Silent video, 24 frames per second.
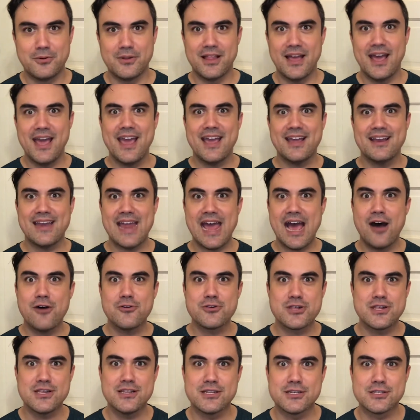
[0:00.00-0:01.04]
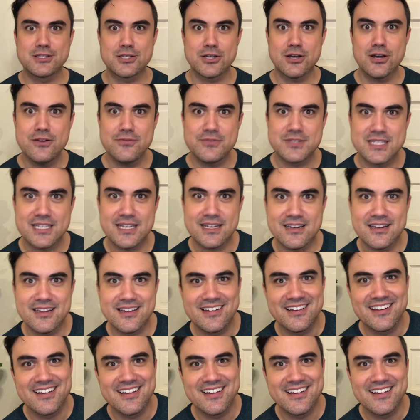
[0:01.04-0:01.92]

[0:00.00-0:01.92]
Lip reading: hey, now she deserves it.